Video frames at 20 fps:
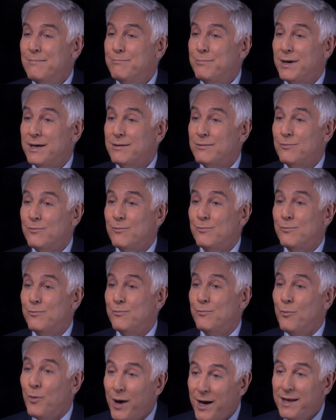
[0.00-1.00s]
but
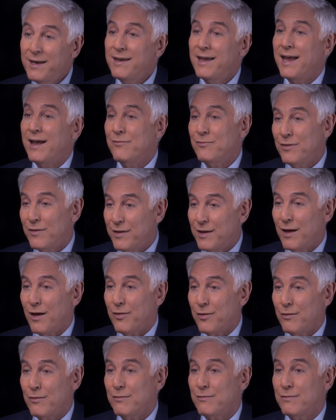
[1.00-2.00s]
one after the
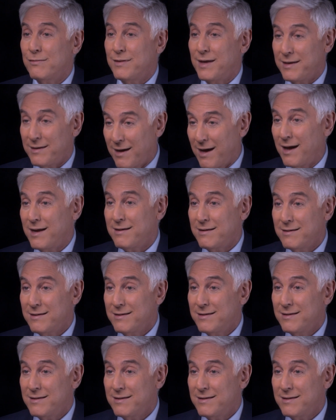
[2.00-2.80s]
other, they died.